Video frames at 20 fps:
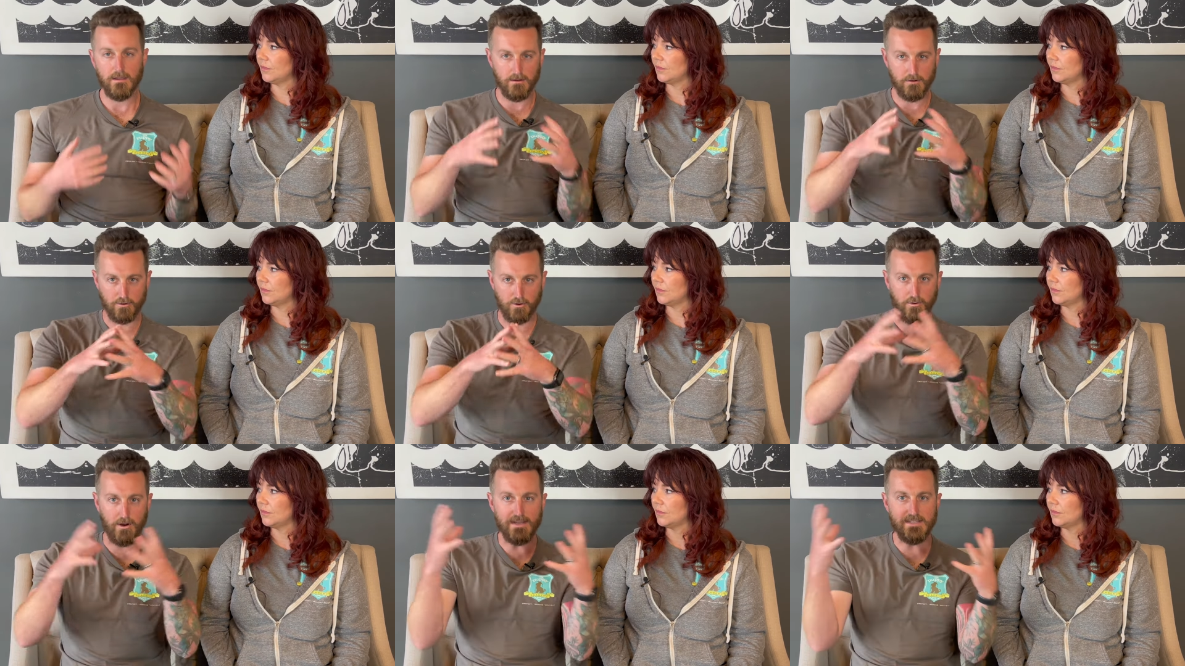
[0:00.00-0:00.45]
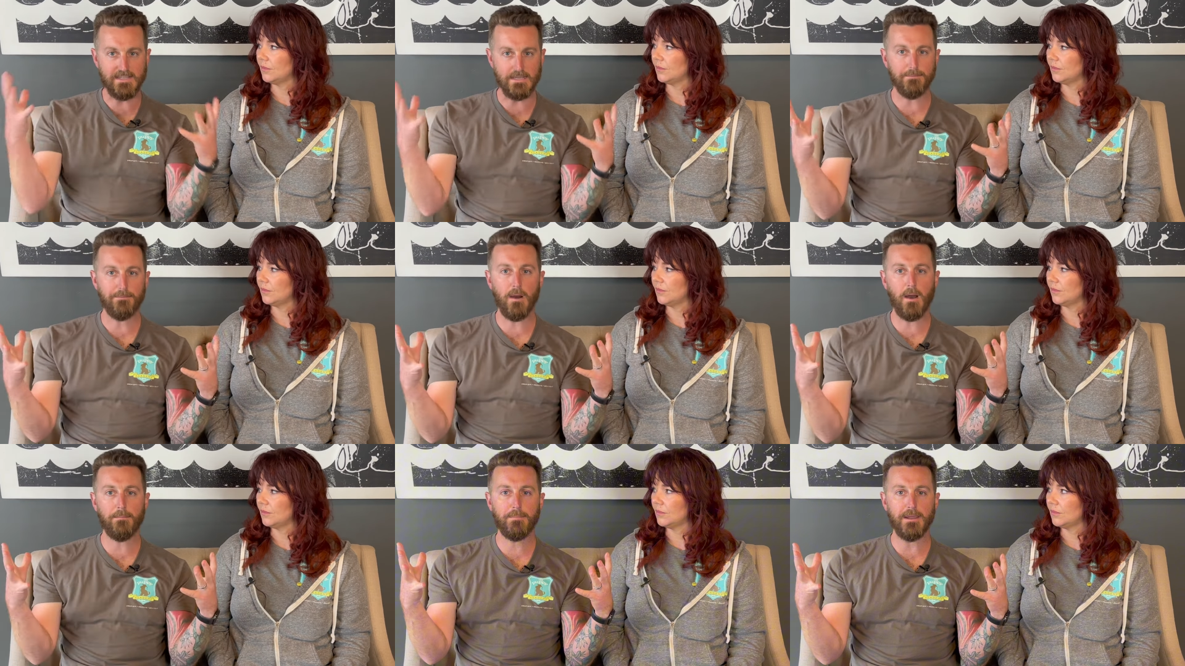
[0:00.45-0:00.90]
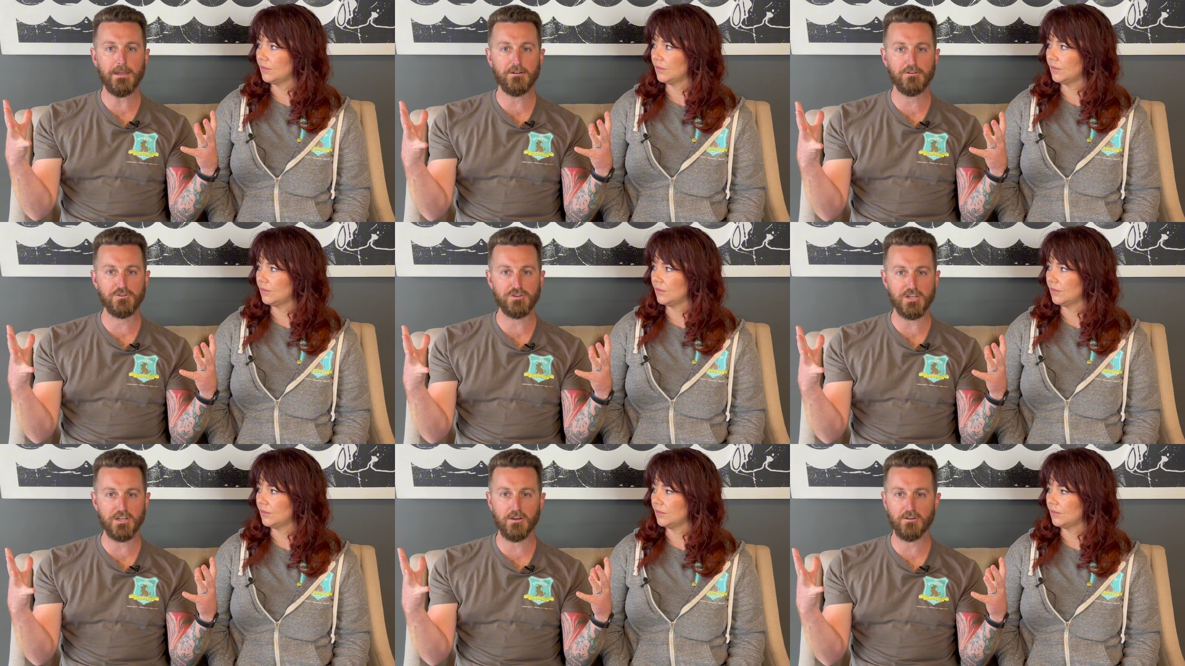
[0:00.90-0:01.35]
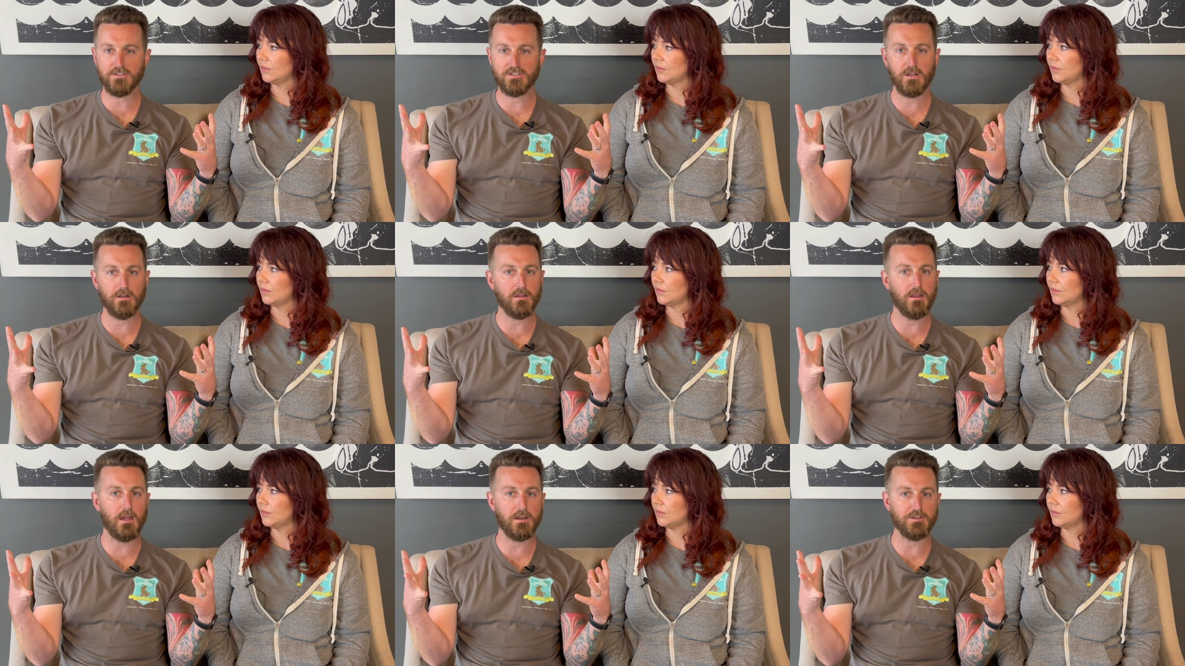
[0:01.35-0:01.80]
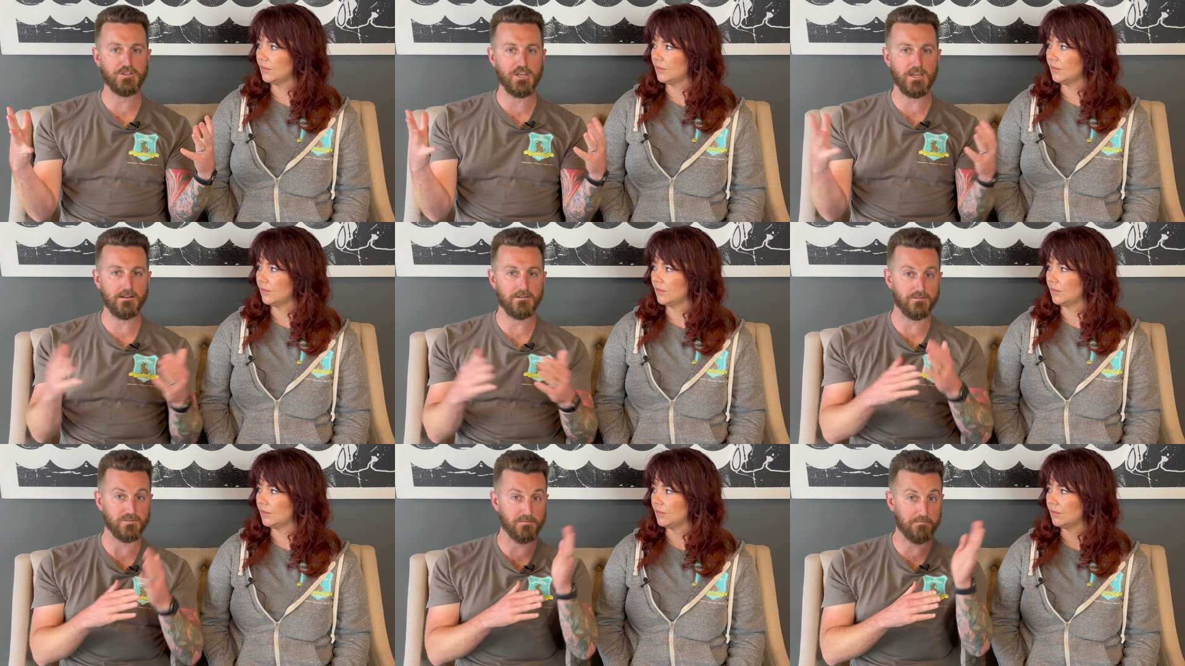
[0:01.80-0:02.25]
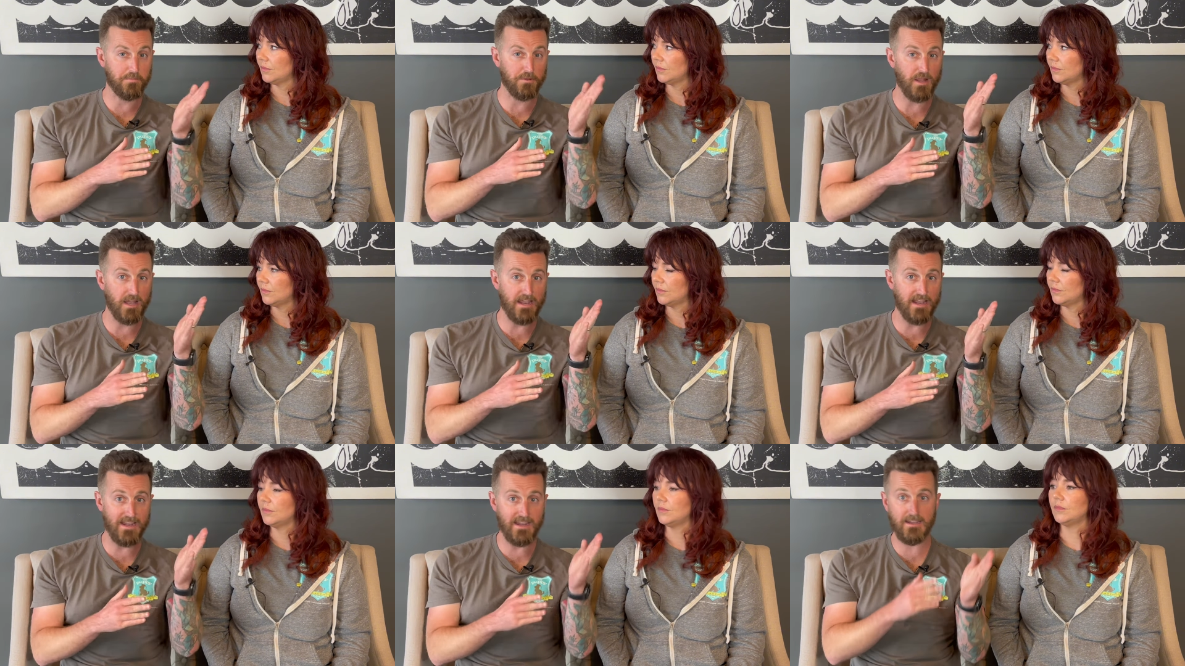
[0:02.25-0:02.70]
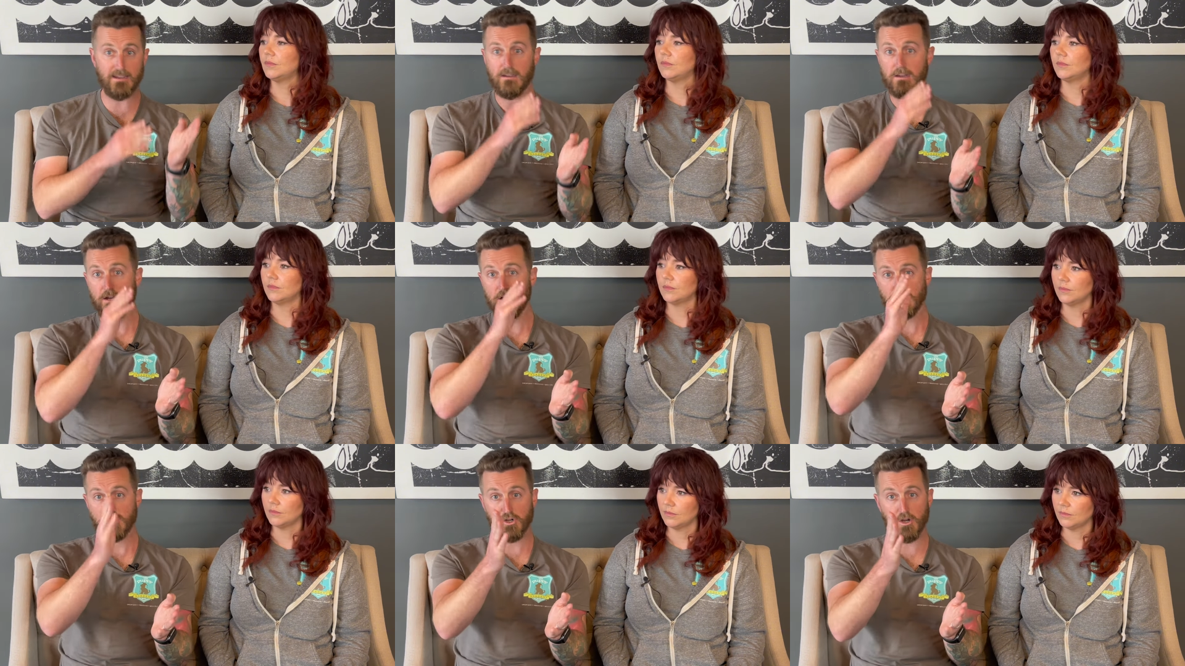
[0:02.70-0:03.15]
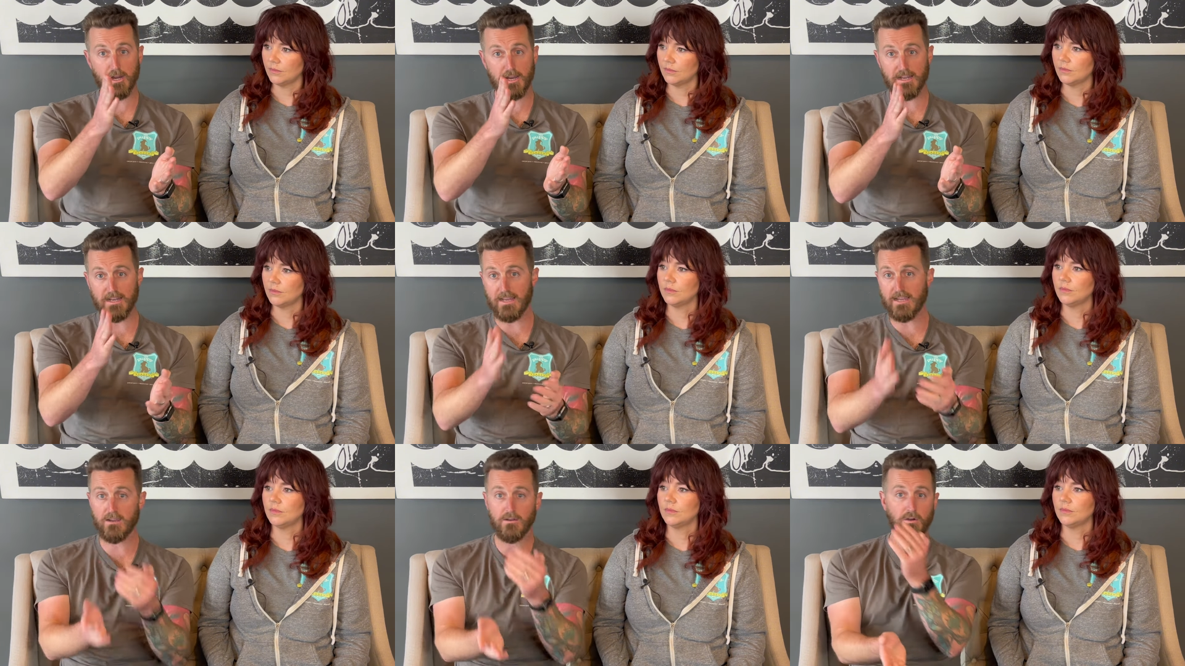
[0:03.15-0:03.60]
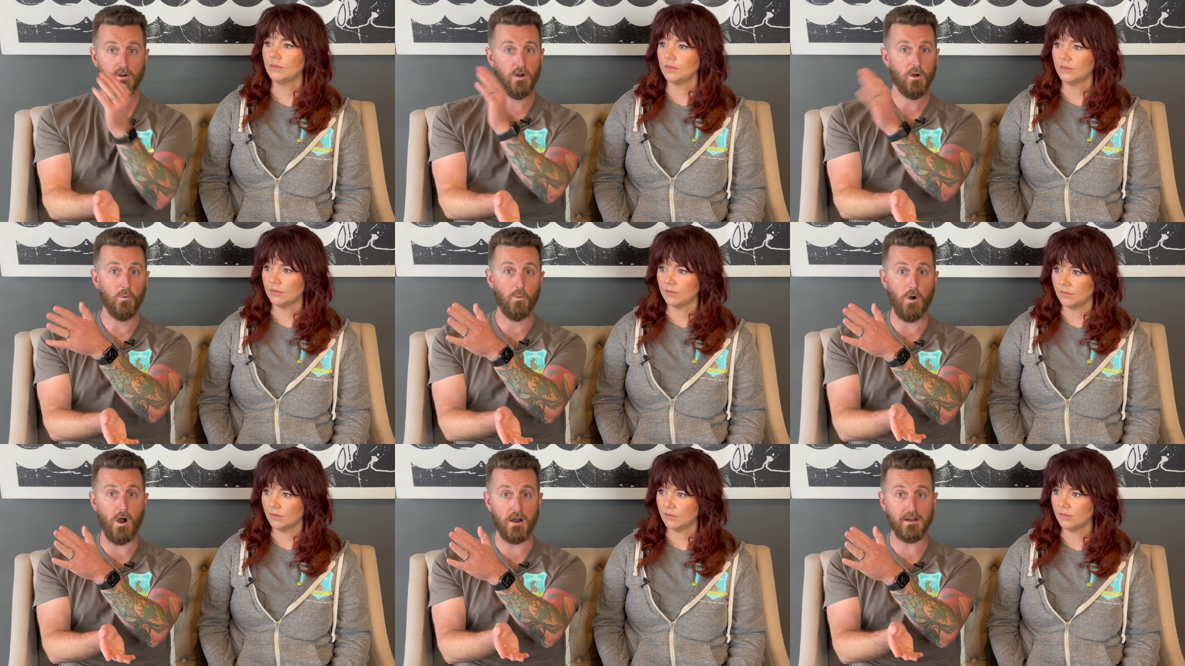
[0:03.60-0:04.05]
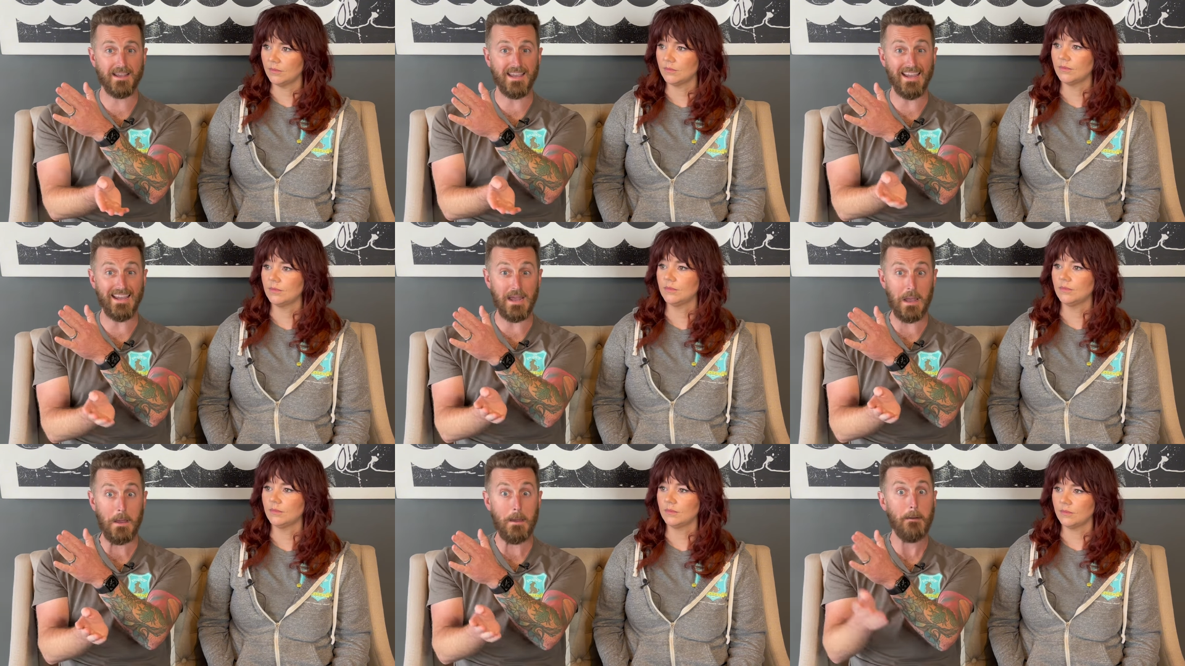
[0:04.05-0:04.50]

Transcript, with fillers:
Speaker 1: Crazy puppy energy goes in a lot of channels play, training, walking,